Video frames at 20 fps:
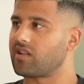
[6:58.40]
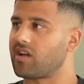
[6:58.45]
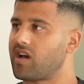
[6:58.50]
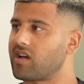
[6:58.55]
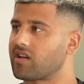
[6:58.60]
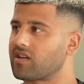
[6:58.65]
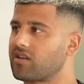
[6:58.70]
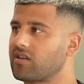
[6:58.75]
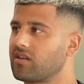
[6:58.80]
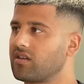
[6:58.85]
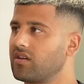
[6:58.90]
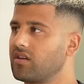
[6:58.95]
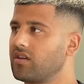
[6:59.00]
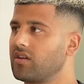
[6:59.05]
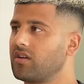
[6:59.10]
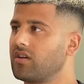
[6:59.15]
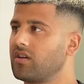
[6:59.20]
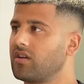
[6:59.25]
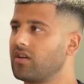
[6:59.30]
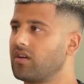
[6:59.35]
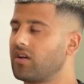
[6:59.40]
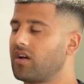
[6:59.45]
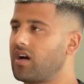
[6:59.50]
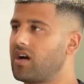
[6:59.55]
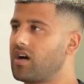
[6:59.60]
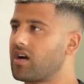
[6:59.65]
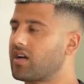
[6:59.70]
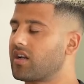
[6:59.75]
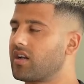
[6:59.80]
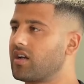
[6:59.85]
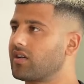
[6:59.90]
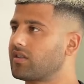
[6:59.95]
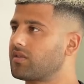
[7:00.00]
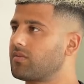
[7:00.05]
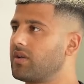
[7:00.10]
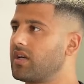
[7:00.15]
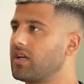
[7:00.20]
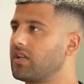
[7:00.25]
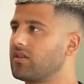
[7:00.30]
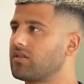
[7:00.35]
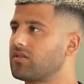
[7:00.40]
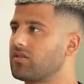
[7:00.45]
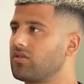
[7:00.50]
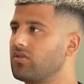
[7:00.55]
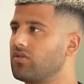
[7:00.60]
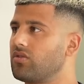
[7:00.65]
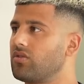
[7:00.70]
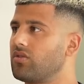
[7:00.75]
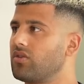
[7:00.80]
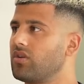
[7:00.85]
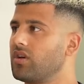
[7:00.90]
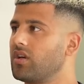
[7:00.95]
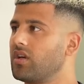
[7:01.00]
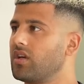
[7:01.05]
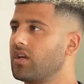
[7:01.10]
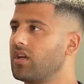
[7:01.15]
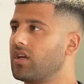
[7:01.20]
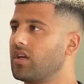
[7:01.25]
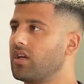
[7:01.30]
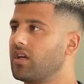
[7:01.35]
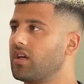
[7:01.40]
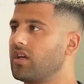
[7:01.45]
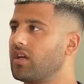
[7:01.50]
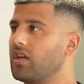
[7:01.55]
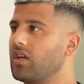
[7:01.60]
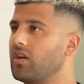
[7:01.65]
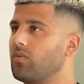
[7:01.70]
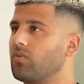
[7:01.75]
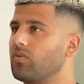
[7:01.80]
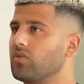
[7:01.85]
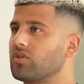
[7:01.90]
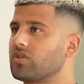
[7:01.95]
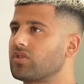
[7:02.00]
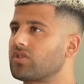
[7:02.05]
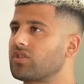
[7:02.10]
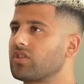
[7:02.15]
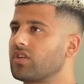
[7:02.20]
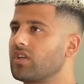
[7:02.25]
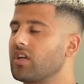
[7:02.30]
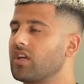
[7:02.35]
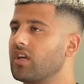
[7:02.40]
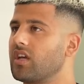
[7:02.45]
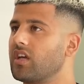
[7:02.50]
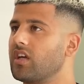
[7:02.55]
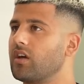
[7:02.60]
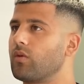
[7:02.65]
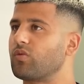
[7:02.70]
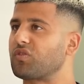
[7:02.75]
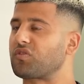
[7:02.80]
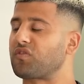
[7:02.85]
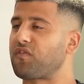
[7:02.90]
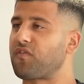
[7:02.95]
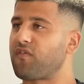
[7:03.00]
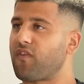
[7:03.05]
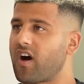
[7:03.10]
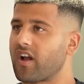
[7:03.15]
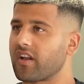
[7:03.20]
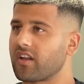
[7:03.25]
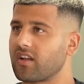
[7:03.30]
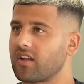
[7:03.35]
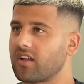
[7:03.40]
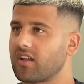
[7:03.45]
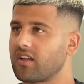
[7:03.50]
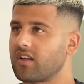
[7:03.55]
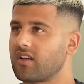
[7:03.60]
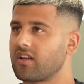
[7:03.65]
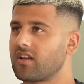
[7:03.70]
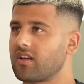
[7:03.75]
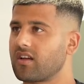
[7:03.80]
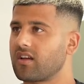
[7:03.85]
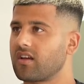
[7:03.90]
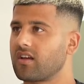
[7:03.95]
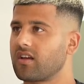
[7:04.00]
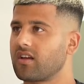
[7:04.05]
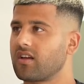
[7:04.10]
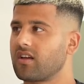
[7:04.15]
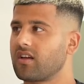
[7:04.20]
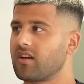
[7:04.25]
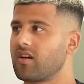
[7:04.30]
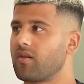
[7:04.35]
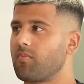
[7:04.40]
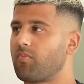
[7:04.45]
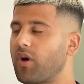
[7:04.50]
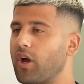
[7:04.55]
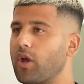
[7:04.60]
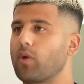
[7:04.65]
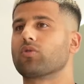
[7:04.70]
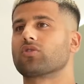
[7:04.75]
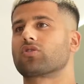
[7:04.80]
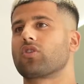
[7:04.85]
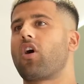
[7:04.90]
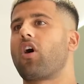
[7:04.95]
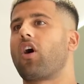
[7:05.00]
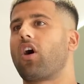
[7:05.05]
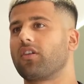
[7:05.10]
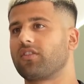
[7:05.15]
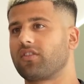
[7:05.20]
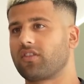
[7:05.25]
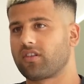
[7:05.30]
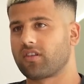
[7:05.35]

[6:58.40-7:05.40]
like, how can I explain it to you? It was fun, but it was hard